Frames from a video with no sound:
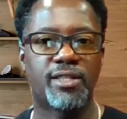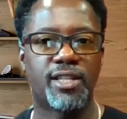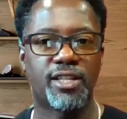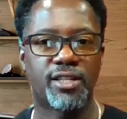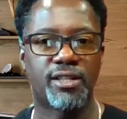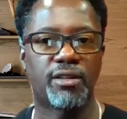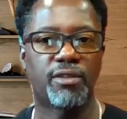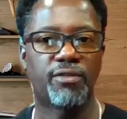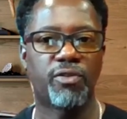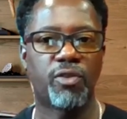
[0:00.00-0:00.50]

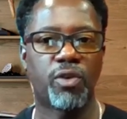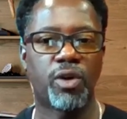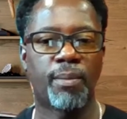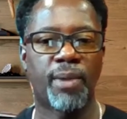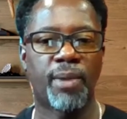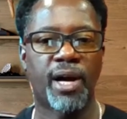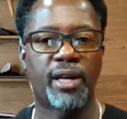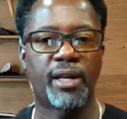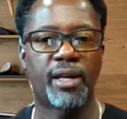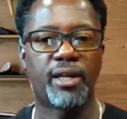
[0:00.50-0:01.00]
digital
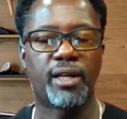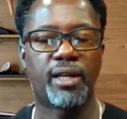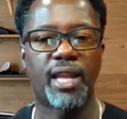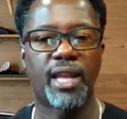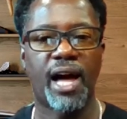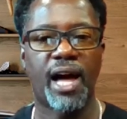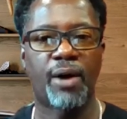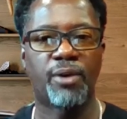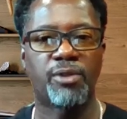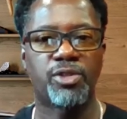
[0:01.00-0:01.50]
format
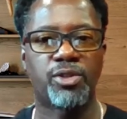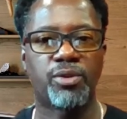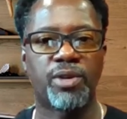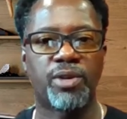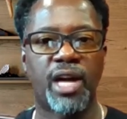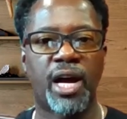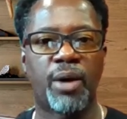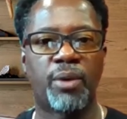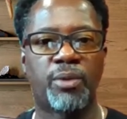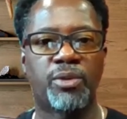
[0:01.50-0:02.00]
allows you
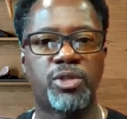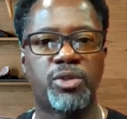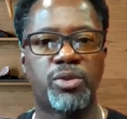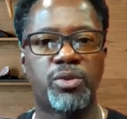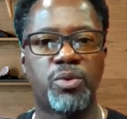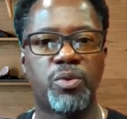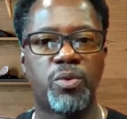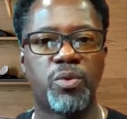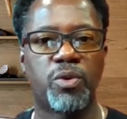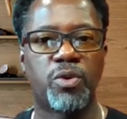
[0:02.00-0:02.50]
now
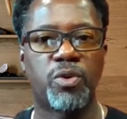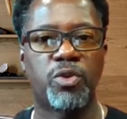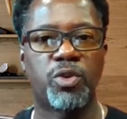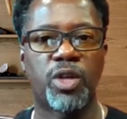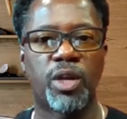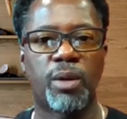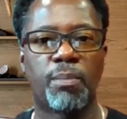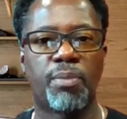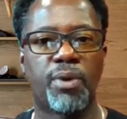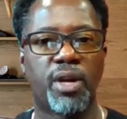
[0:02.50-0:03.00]
to,
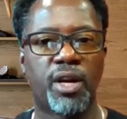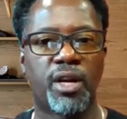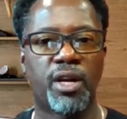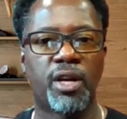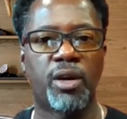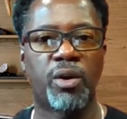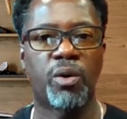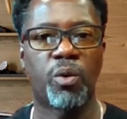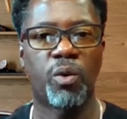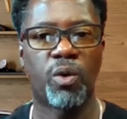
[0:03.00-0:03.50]
you can put
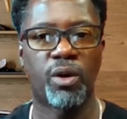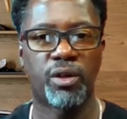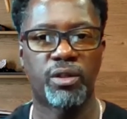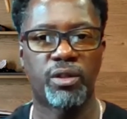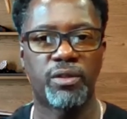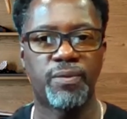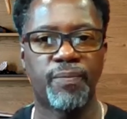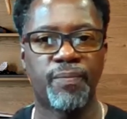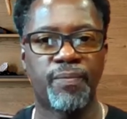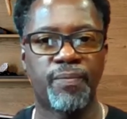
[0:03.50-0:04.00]
in an
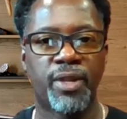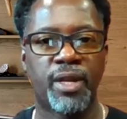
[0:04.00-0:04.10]
order